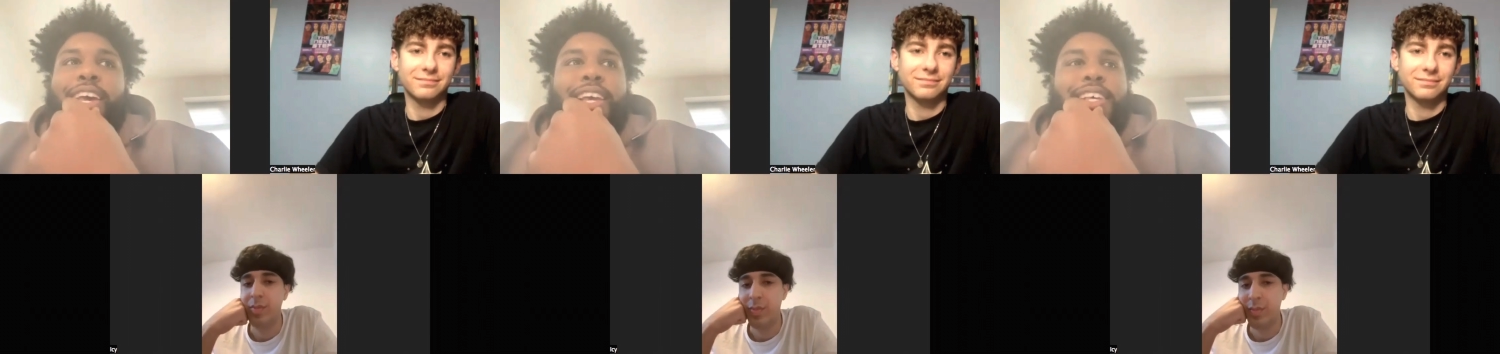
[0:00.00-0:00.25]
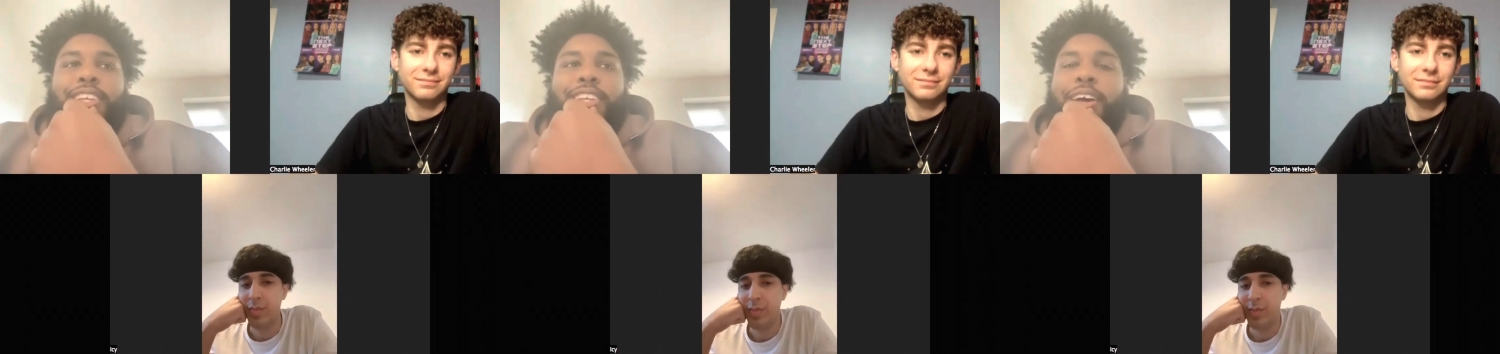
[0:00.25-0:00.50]

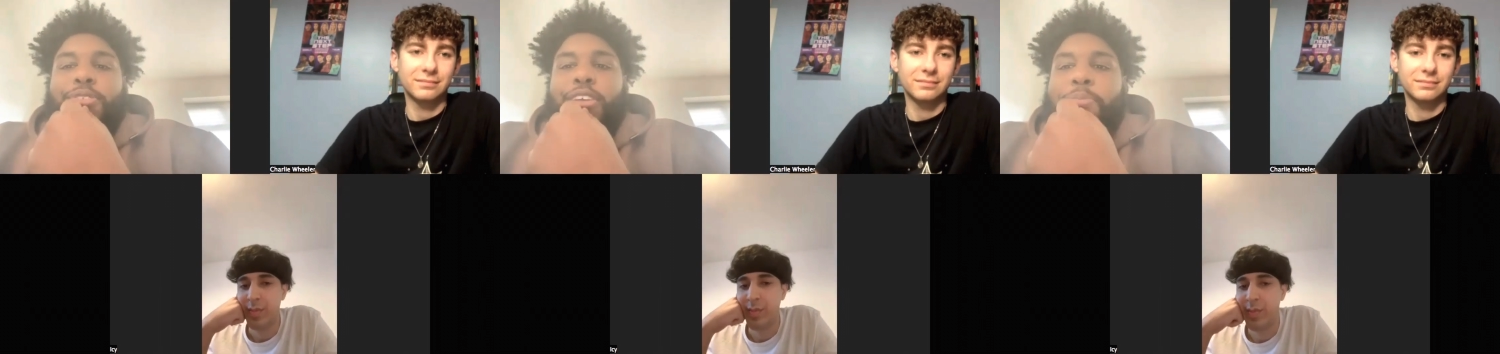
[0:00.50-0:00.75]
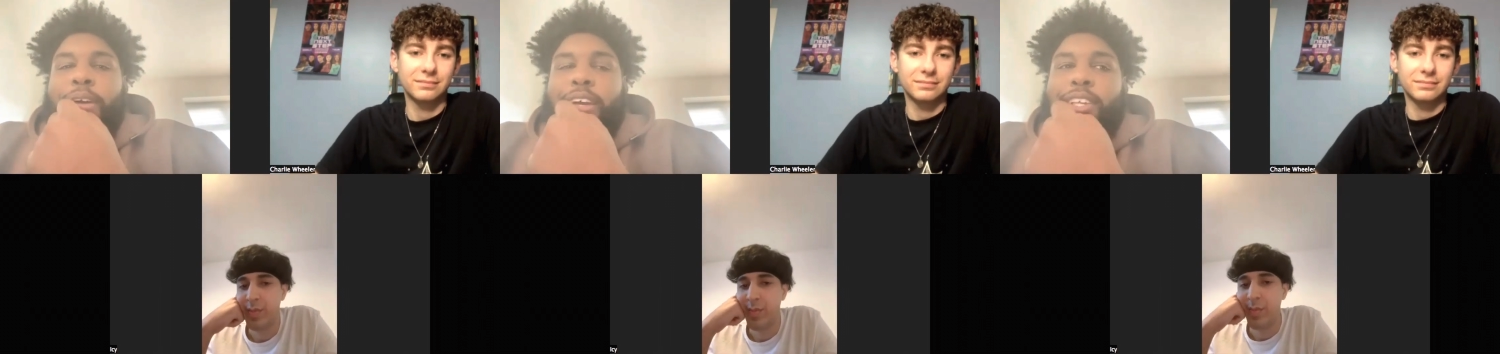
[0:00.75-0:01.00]
Speaker 1: It's time to get
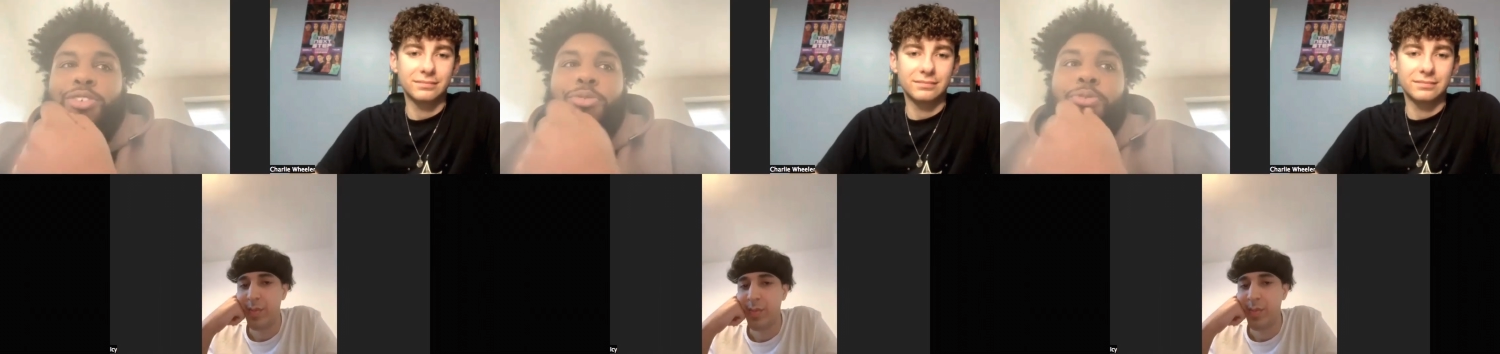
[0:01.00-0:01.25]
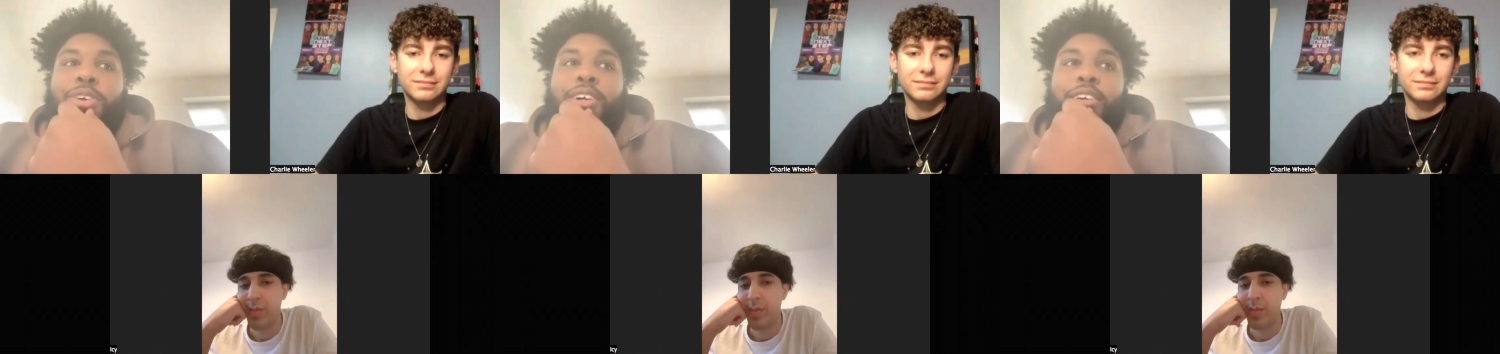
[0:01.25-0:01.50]
back into
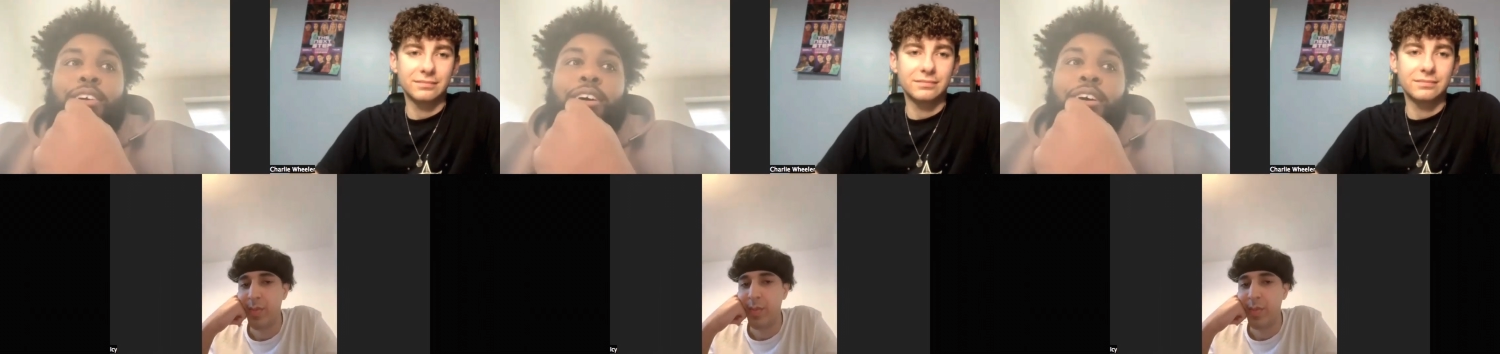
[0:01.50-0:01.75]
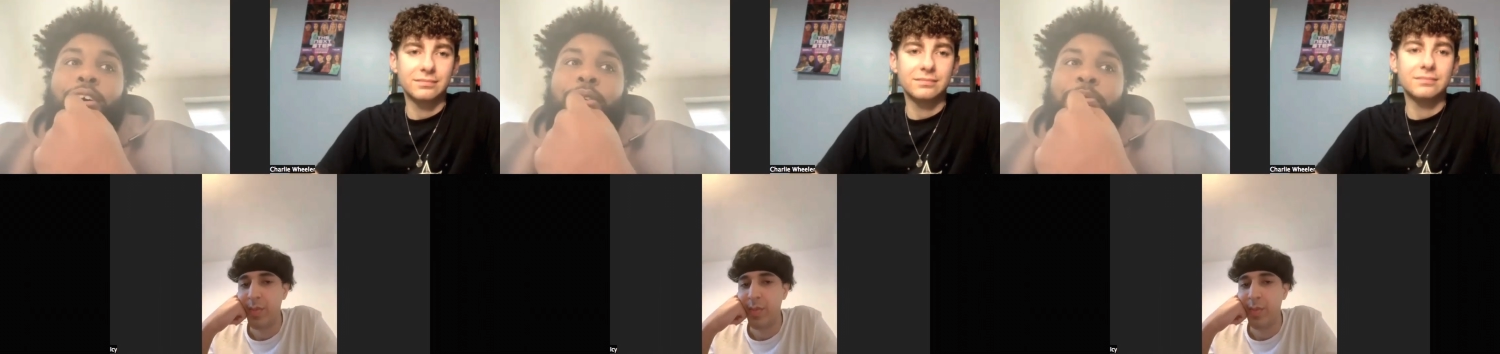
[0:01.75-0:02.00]
work.
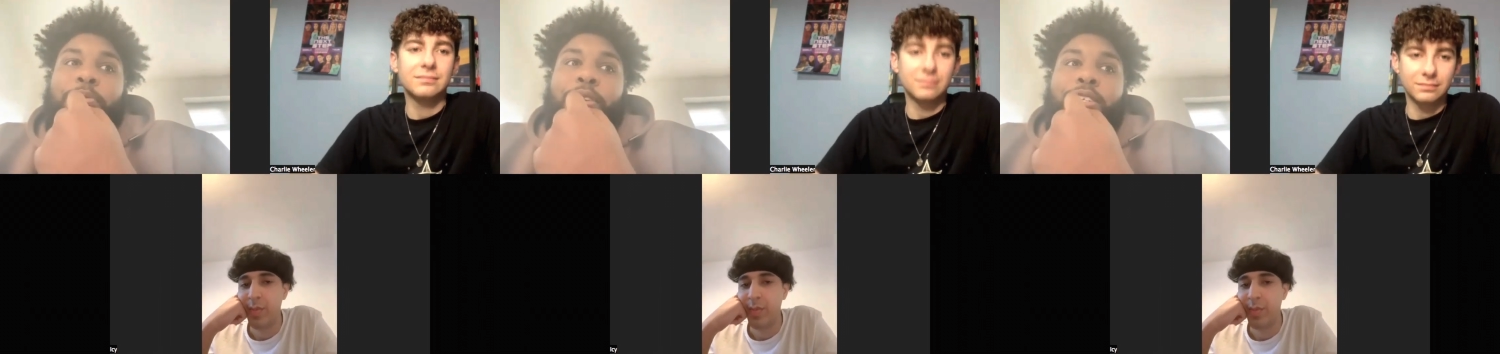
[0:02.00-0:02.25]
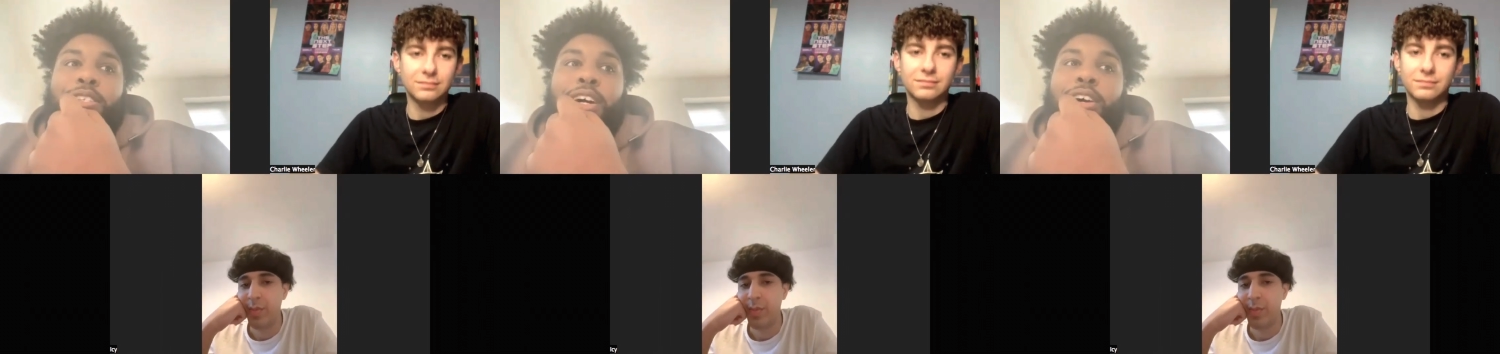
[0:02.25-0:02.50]
Um,
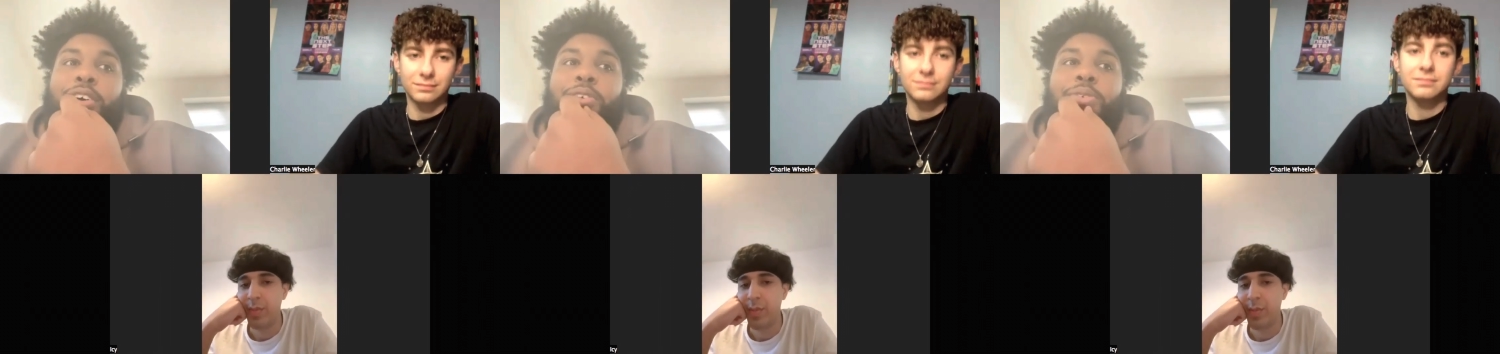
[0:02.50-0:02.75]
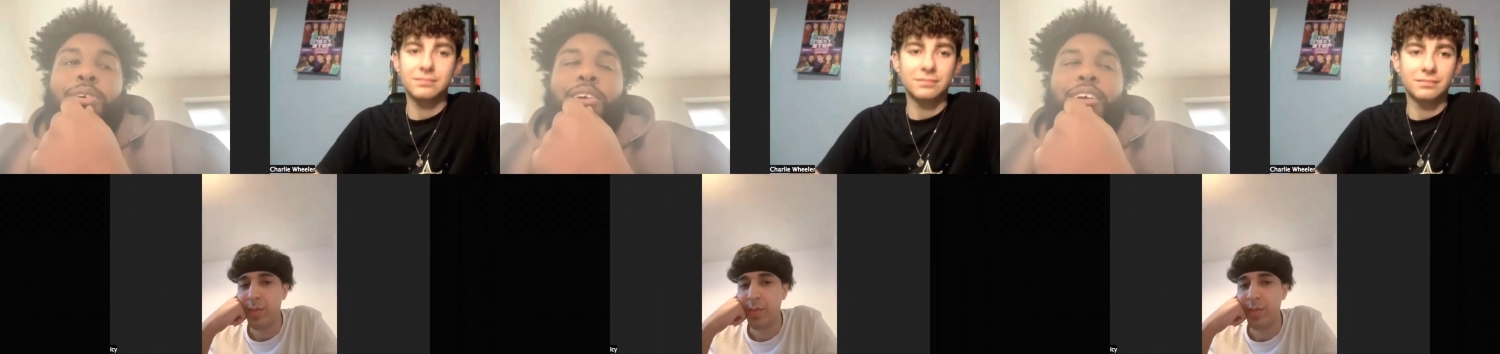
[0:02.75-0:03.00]
it's
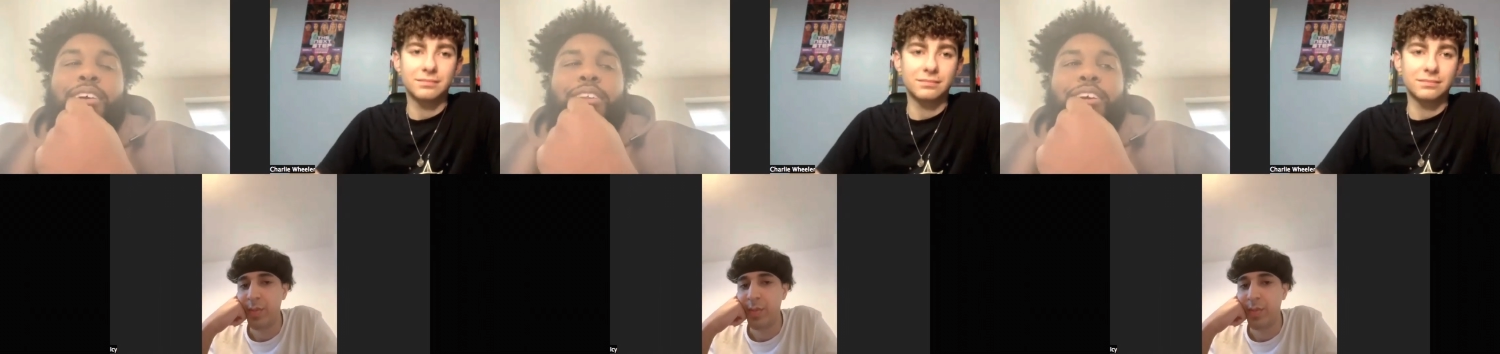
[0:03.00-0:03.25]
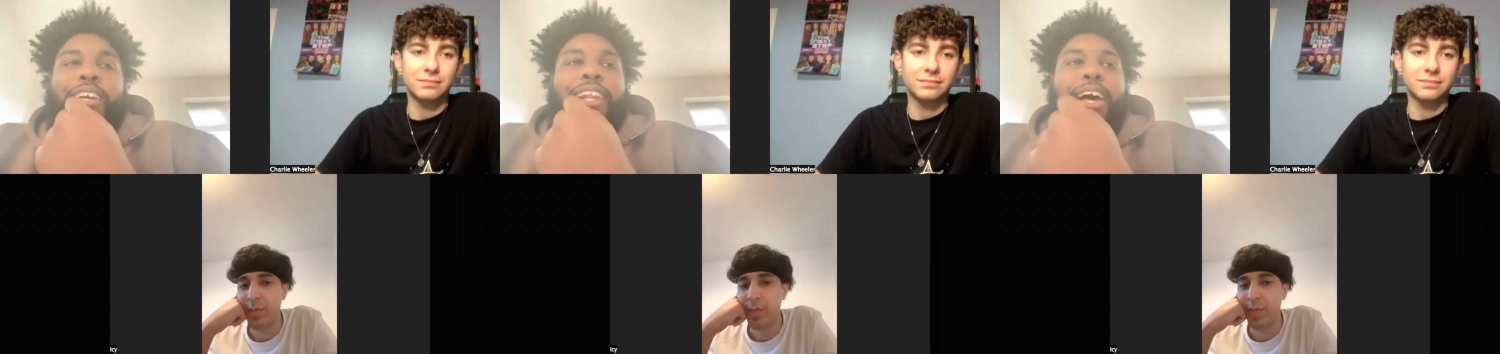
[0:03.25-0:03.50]
now
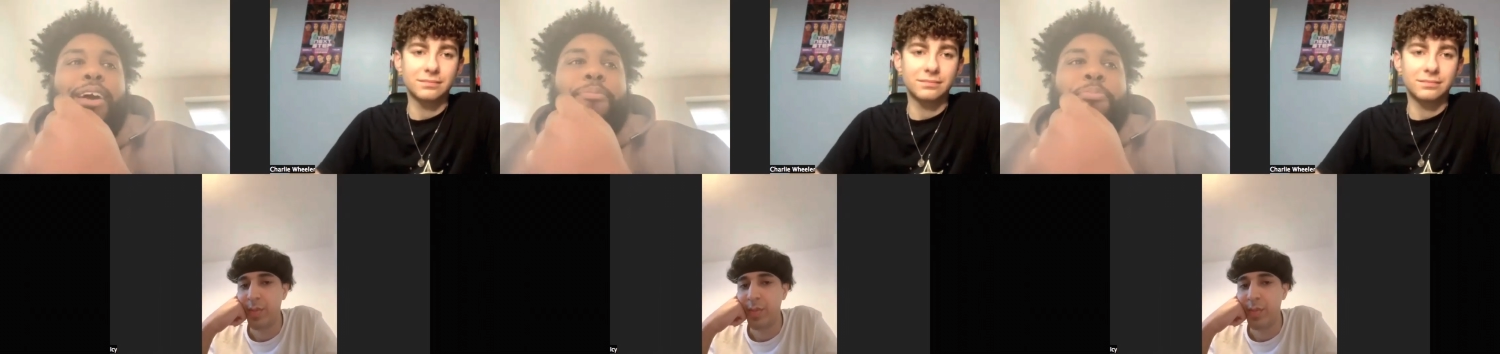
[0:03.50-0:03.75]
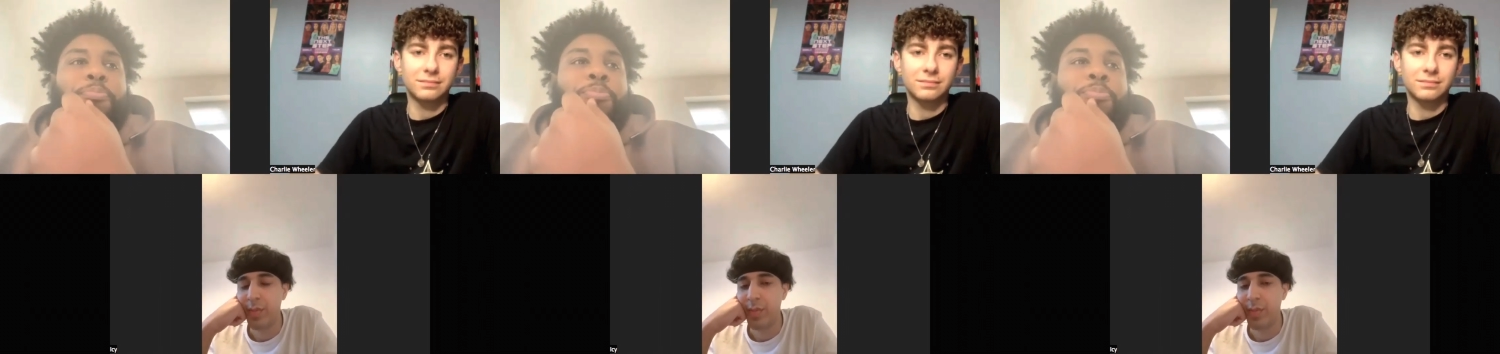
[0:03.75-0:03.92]
looking at